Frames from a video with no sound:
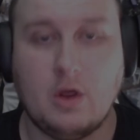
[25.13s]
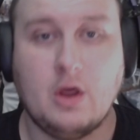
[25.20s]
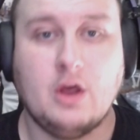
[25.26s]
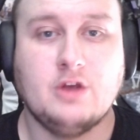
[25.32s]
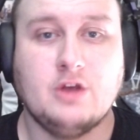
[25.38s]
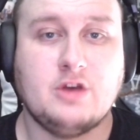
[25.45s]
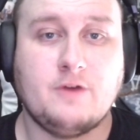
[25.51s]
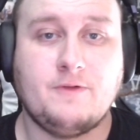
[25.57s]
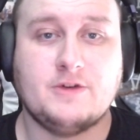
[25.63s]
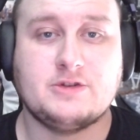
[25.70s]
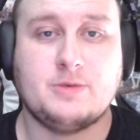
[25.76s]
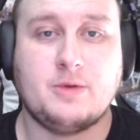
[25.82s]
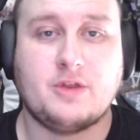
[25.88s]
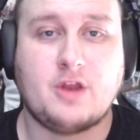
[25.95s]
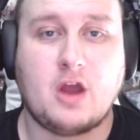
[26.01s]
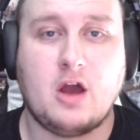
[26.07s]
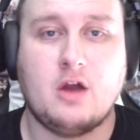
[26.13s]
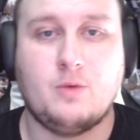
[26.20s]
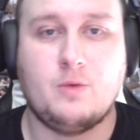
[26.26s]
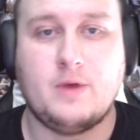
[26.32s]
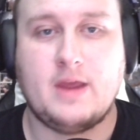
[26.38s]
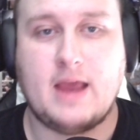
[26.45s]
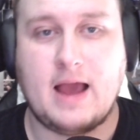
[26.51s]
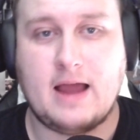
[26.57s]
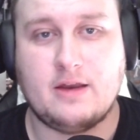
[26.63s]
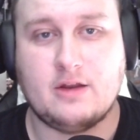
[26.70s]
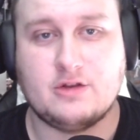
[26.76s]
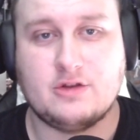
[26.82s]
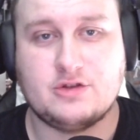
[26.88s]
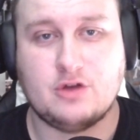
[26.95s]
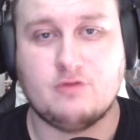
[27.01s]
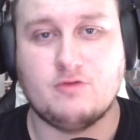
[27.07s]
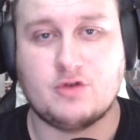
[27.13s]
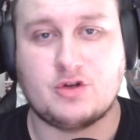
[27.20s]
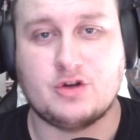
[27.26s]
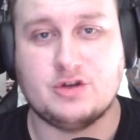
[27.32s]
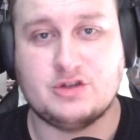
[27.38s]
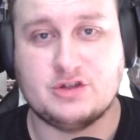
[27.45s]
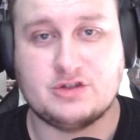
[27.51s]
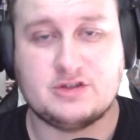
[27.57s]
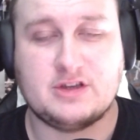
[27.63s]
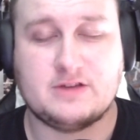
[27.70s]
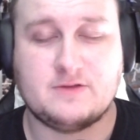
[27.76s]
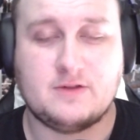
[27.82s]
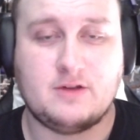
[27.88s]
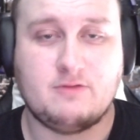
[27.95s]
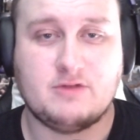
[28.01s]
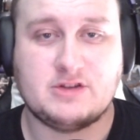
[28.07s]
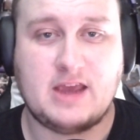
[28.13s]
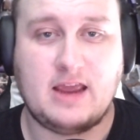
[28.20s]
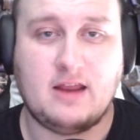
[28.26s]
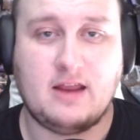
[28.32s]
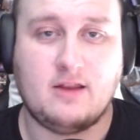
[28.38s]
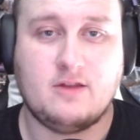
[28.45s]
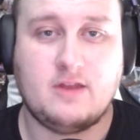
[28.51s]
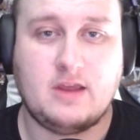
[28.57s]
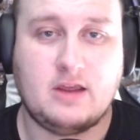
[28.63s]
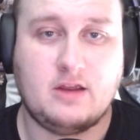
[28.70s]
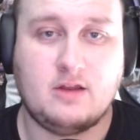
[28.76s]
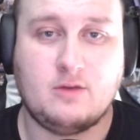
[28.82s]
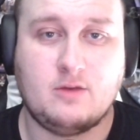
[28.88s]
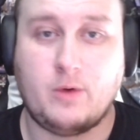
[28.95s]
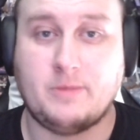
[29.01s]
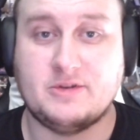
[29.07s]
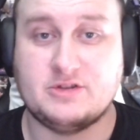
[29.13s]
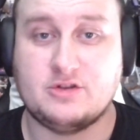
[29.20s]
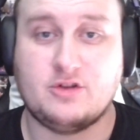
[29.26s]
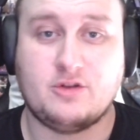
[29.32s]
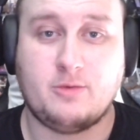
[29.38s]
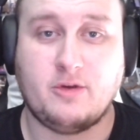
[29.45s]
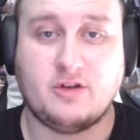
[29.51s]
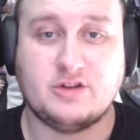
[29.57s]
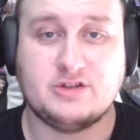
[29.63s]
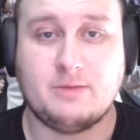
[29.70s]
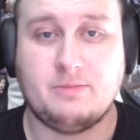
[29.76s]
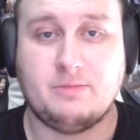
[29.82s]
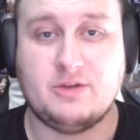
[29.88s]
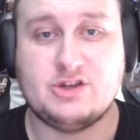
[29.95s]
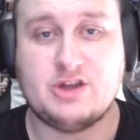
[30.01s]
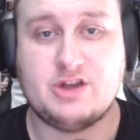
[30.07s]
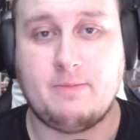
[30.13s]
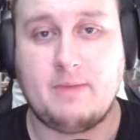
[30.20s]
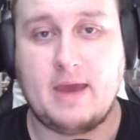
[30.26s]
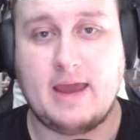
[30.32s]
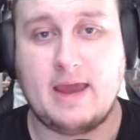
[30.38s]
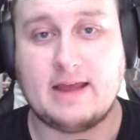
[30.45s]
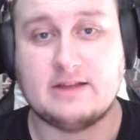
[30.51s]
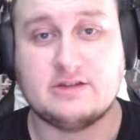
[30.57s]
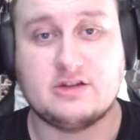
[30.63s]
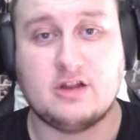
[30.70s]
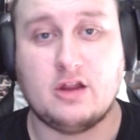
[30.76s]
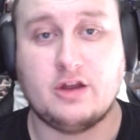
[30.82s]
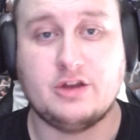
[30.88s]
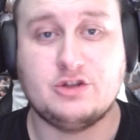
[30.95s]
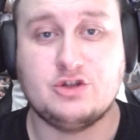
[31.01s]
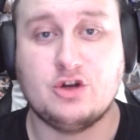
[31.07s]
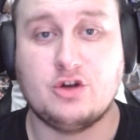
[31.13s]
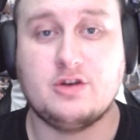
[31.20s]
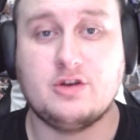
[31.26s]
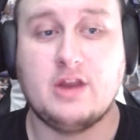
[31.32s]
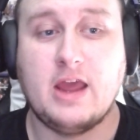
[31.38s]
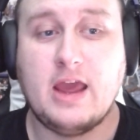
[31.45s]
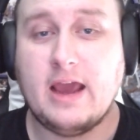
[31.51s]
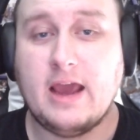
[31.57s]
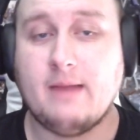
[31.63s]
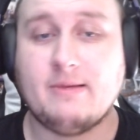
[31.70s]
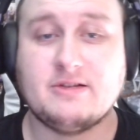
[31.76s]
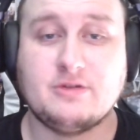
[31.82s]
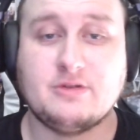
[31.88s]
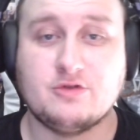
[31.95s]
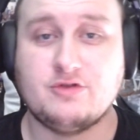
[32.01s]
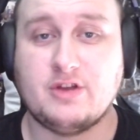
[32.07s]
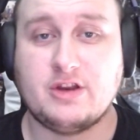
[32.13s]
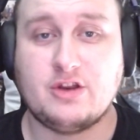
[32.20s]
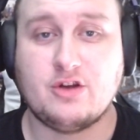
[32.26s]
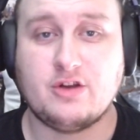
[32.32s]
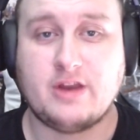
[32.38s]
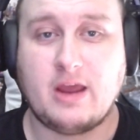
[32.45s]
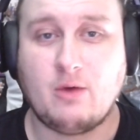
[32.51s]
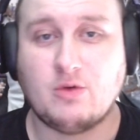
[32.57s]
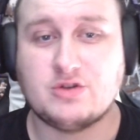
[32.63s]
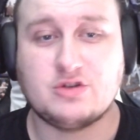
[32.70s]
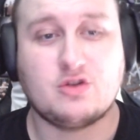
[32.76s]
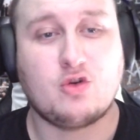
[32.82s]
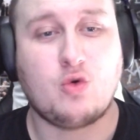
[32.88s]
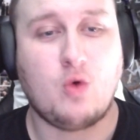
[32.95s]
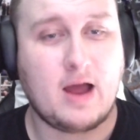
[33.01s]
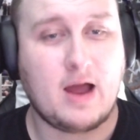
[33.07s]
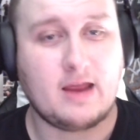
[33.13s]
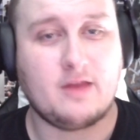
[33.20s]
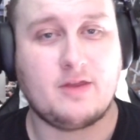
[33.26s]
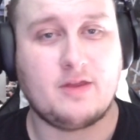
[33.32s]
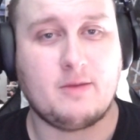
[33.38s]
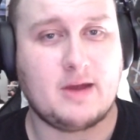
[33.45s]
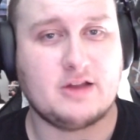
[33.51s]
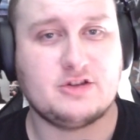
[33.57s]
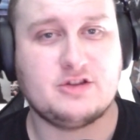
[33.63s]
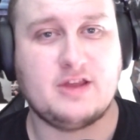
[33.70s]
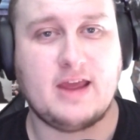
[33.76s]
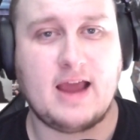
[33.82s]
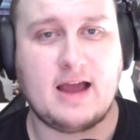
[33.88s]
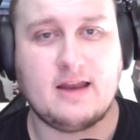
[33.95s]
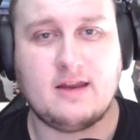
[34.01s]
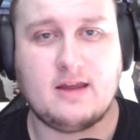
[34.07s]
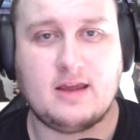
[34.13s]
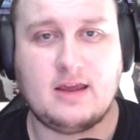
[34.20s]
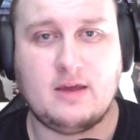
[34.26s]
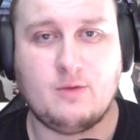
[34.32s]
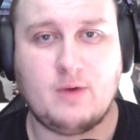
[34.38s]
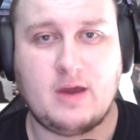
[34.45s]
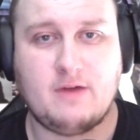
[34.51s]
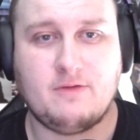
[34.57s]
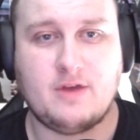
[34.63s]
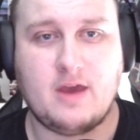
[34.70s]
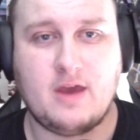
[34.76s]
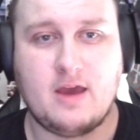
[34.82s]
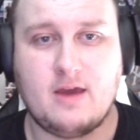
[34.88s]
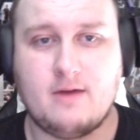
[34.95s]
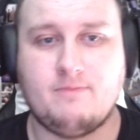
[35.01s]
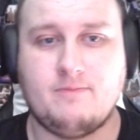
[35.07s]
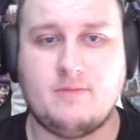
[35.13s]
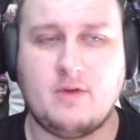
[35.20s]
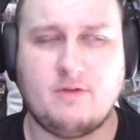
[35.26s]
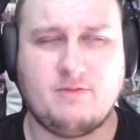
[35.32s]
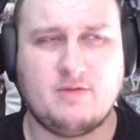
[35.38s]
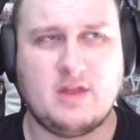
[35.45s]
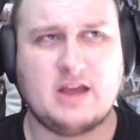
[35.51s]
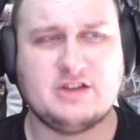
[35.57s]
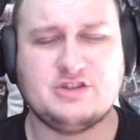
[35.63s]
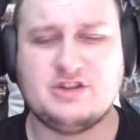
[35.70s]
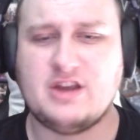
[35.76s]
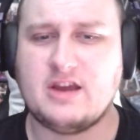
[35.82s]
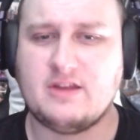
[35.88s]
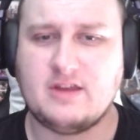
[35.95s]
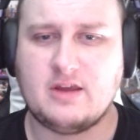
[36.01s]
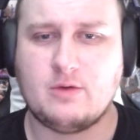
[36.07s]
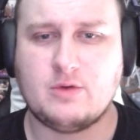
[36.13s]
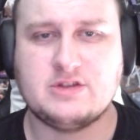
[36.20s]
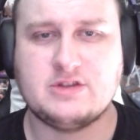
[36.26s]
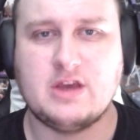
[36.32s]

So first up on the card, we had Sol Rucker successfully retain the Women's North American Championship against Kalani Jordan. And that match was really good. It wasn't quite the match they had at Heatwave last year, I think it was.